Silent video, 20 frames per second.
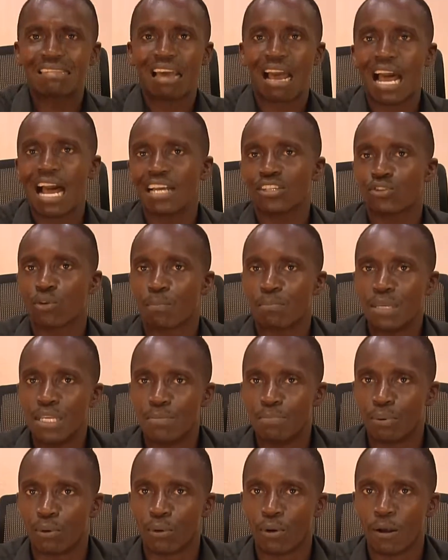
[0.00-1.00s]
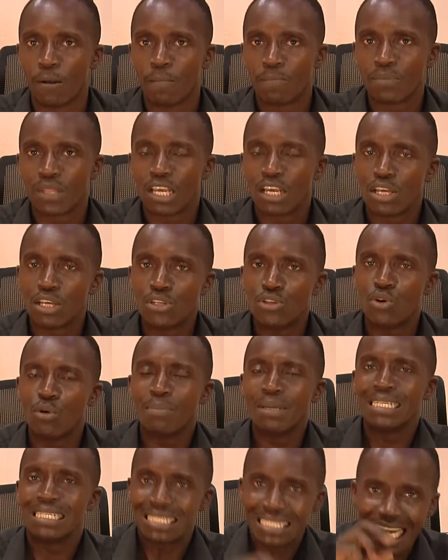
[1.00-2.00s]
the hearts of people, you'll
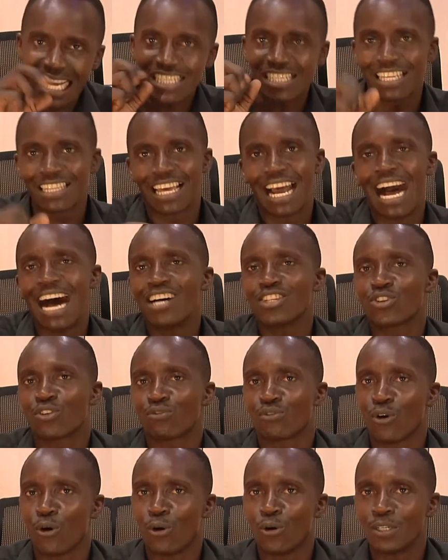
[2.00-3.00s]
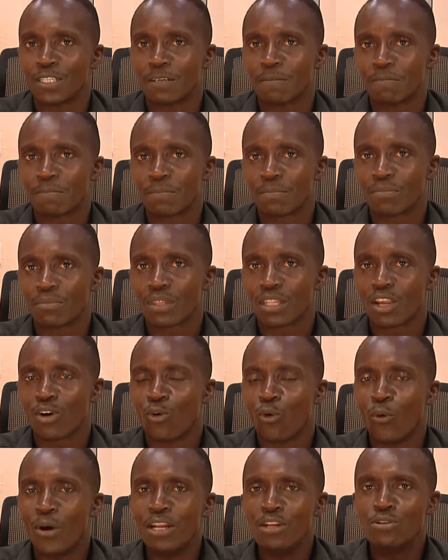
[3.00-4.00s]
be touching the heart of God.
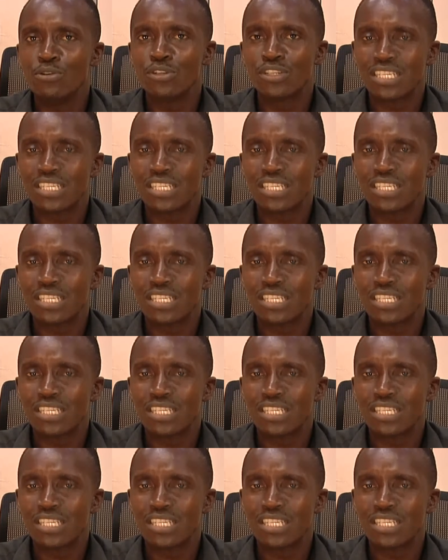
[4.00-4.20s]
When you